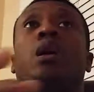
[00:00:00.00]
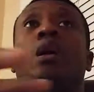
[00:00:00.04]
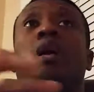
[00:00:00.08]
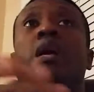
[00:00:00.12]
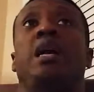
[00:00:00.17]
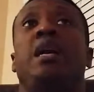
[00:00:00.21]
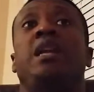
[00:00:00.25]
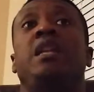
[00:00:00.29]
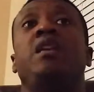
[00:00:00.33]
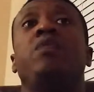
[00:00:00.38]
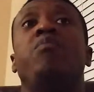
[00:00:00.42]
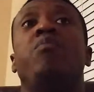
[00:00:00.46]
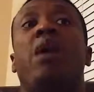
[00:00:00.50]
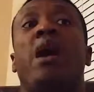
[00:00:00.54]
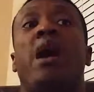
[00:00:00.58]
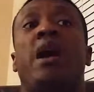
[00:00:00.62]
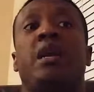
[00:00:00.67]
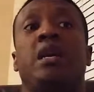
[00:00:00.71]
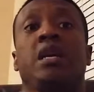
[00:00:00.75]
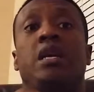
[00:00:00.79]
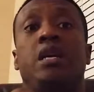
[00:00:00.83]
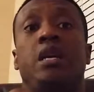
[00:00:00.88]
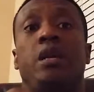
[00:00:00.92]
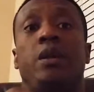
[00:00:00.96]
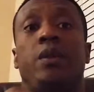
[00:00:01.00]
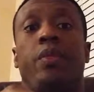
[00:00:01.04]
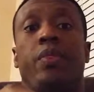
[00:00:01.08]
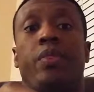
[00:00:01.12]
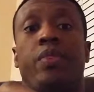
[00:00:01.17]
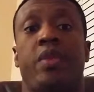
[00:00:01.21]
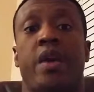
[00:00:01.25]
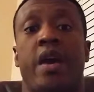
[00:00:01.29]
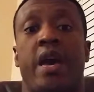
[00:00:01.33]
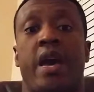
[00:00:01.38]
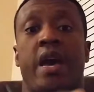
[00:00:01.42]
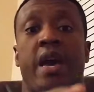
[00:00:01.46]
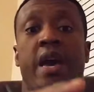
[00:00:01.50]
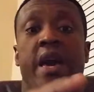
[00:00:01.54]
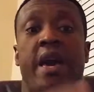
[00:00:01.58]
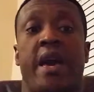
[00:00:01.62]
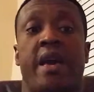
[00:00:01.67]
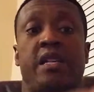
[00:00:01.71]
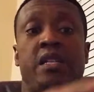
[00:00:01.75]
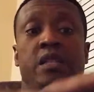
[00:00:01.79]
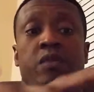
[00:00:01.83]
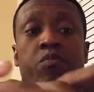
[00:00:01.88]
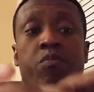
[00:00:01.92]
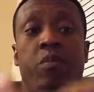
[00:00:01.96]
Anybody that
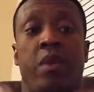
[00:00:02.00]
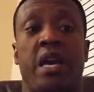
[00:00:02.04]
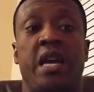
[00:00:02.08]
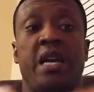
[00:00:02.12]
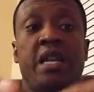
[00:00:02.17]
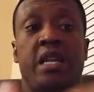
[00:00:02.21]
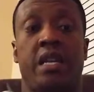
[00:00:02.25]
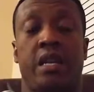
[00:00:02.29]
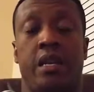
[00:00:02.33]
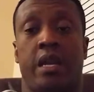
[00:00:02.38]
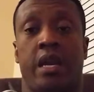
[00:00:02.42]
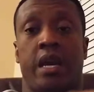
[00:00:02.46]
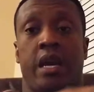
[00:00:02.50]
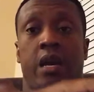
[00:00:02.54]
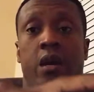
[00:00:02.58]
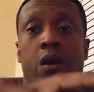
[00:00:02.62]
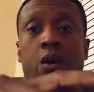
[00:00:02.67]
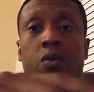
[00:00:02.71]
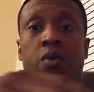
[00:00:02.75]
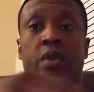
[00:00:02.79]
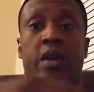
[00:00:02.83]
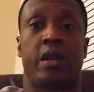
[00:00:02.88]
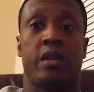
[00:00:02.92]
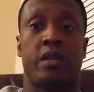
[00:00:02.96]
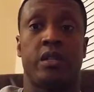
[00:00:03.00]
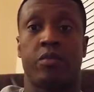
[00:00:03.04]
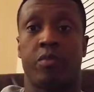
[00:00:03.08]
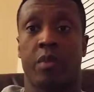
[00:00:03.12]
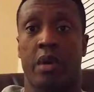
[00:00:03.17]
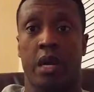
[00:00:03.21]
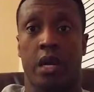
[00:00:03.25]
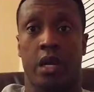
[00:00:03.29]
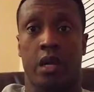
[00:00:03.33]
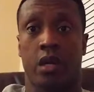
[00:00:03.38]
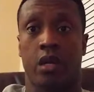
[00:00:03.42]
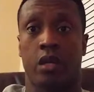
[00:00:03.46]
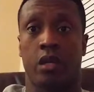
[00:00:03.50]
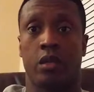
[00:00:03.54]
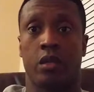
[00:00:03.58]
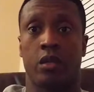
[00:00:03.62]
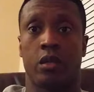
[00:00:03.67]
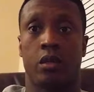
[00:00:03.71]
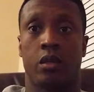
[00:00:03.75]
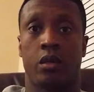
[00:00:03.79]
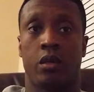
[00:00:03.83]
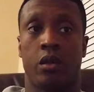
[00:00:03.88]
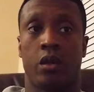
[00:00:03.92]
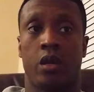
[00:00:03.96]
has made it now, that is my color,
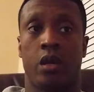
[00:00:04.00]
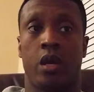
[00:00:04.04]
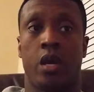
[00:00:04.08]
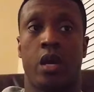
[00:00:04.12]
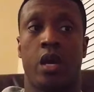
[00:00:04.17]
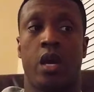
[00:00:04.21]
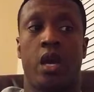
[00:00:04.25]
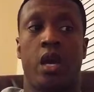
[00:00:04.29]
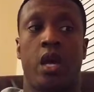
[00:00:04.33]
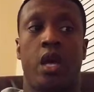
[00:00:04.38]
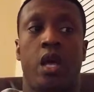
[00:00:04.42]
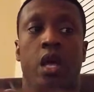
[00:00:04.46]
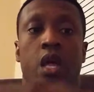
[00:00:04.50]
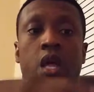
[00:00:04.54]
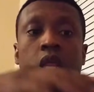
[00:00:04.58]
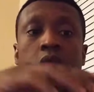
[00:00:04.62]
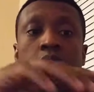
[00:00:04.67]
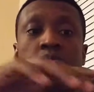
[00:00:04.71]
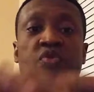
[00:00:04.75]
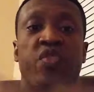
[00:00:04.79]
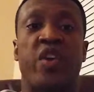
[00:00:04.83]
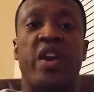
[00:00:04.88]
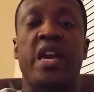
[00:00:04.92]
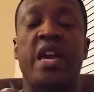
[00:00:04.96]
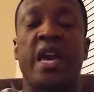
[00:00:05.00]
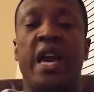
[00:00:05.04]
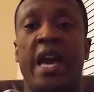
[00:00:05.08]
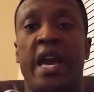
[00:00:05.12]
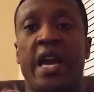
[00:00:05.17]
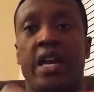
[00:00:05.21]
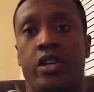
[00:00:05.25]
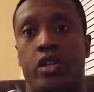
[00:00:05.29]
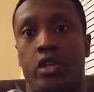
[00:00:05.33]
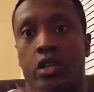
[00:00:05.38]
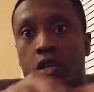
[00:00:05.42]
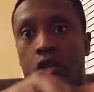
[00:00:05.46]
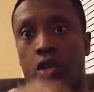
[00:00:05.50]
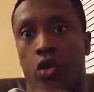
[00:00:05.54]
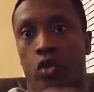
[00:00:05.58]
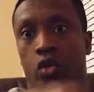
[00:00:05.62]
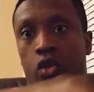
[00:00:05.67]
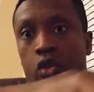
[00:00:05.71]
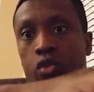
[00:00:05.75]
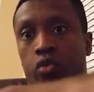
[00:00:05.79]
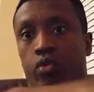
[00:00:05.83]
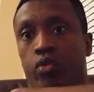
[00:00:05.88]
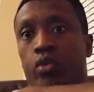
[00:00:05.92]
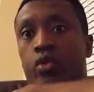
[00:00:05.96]
they had to go
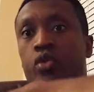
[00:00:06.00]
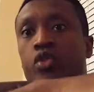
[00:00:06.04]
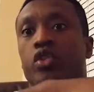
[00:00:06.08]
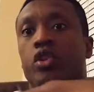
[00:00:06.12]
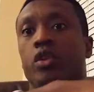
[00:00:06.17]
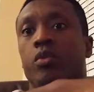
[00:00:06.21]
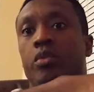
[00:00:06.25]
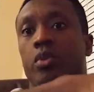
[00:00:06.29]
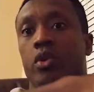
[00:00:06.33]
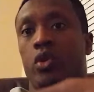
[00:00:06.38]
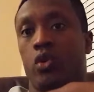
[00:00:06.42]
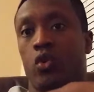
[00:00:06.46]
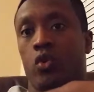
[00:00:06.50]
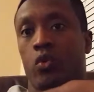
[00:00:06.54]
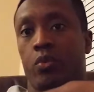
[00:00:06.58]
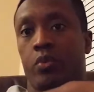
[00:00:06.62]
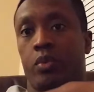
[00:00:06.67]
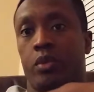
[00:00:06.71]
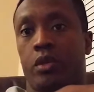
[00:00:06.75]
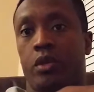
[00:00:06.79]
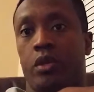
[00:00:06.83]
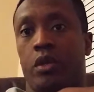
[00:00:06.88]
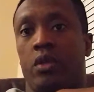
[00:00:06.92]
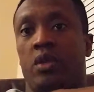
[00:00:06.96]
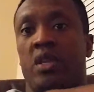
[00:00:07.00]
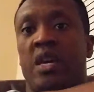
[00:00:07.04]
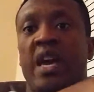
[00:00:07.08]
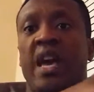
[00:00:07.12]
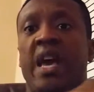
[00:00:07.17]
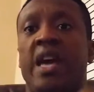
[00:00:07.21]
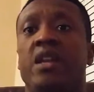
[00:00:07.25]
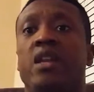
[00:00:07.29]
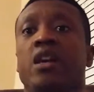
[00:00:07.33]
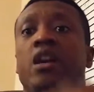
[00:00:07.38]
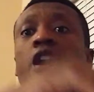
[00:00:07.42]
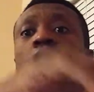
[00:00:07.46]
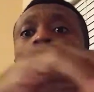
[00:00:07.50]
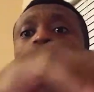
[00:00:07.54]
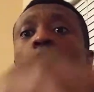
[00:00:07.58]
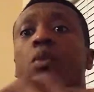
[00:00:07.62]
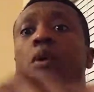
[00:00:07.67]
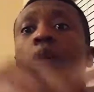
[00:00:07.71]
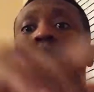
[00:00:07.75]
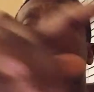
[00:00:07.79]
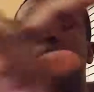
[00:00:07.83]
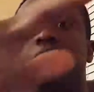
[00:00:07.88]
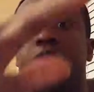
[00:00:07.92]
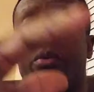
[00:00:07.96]
through some hoops. They had to come
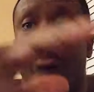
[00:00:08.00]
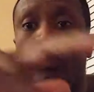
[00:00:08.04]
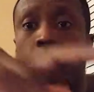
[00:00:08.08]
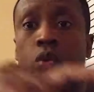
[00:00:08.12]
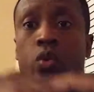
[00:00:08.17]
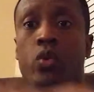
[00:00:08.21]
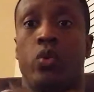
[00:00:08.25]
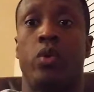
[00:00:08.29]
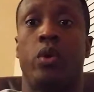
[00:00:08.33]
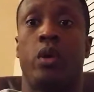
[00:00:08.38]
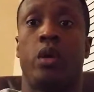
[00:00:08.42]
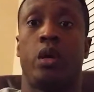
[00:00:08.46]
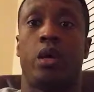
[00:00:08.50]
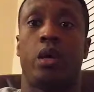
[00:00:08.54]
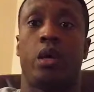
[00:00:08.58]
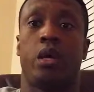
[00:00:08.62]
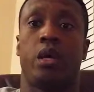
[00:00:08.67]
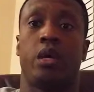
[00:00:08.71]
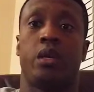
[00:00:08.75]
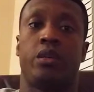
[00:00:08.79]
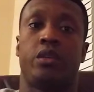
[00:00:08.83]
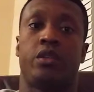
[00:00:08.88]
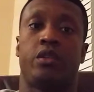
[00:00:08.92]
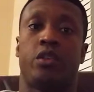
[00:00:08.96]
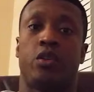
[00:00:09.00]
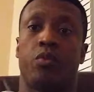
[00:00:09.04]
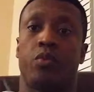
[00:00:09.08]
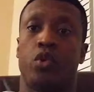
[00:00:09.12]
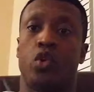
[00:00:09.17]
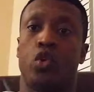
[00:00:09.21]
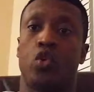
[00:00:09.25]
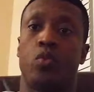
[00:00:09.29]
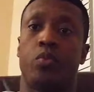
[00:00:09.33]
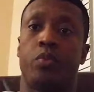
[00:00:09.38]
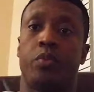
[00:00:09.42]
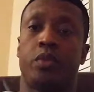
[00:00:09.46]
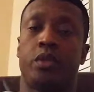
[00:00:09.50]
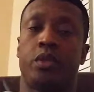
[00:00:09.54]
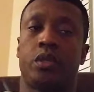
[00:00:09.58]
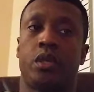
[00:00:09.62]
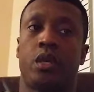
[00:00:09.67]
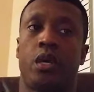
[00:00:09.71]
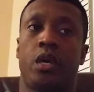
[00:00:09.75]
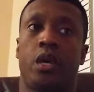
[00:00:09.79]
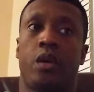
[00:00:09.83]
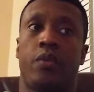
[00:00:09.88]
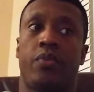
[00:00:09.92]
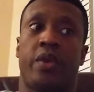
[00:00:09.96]
up through some hoops.
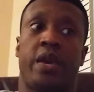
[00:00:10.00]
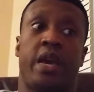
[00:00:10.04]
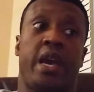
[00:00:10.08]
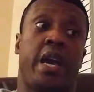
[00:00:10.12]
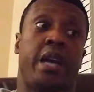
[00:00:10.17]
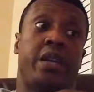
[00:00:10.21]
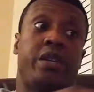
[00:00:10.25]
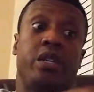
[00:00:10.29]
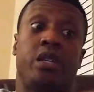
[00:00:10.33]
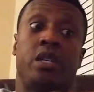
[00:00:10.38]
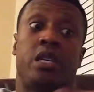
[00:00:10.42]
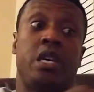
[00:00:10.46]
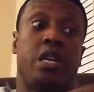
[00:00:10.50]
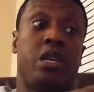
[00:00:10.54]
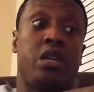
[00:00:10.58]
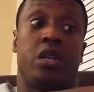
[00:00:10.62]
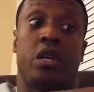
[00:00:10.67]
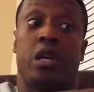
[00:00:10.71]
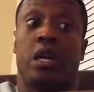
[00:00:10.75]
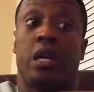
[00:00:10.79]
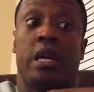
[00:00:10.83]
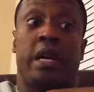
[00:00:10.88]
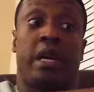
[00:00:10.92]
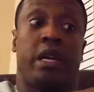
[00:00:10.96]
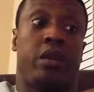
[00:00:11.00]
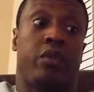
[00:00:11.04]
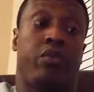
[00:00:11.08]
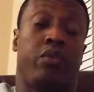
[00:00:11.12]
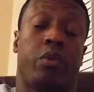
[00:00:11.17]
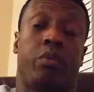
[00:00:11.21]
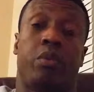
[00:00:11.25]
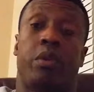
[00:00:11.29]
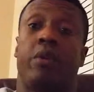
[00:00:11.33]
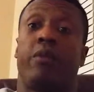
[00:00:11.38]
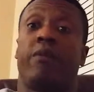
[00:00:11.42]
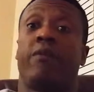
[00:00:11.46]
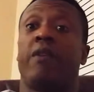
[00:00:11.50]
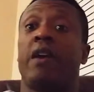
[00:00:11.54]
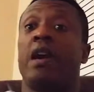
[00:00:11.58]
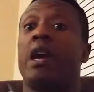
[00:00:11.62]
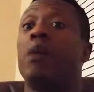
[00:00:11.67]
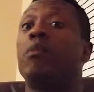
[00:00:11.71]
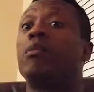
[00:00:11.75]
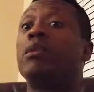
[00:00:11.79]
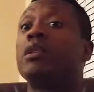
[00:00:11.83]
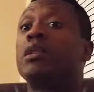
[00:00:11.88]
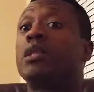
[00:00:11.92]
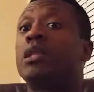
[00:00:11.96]
They had to get neglected from their
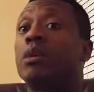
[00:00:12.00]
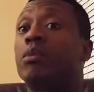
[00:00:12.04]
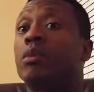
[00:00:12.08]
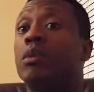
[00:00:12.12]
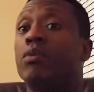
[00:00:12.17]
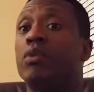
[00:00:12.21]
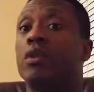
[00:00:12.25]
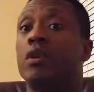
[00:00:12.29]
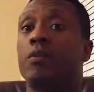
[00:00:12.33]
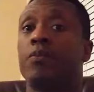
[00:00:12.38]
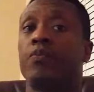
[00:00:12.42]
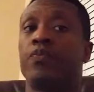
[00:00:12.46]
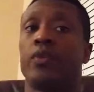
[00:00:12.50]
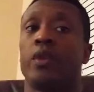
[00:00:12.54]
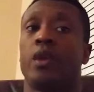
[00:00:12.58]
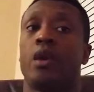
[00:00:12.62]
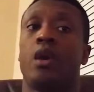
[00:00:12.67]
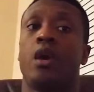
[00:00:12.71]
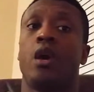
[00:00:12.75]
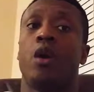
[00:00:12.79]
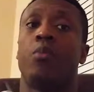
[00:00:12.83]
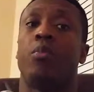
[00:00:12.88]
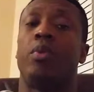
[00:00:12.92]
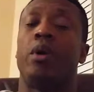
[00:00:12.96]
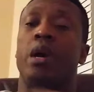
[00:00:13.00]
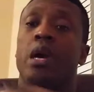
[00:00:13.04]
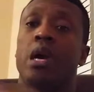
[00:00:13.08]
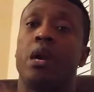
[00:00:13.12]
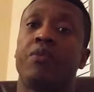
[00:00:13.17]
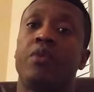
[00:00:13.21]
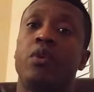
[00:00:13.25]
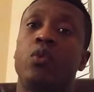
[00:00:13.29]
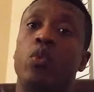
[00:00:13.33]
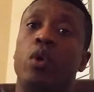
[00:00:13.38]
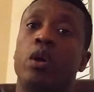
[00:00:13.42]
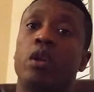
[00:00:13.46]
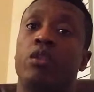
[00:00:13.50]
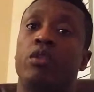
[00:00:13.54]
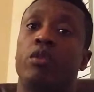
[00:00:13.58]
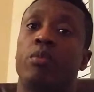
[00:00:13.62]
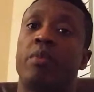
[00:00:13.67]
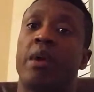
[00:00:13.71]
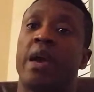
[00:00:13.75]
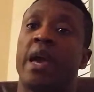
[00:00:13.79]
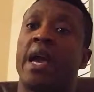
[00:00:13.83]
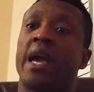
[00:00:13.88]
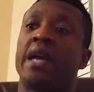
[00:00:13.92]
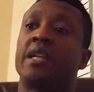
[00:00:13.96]
family, some of them, but every one of them
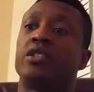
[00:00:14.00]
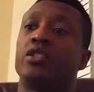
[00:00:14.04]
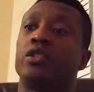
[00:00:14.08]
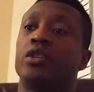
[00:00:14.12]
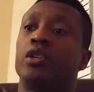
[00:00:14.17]
had to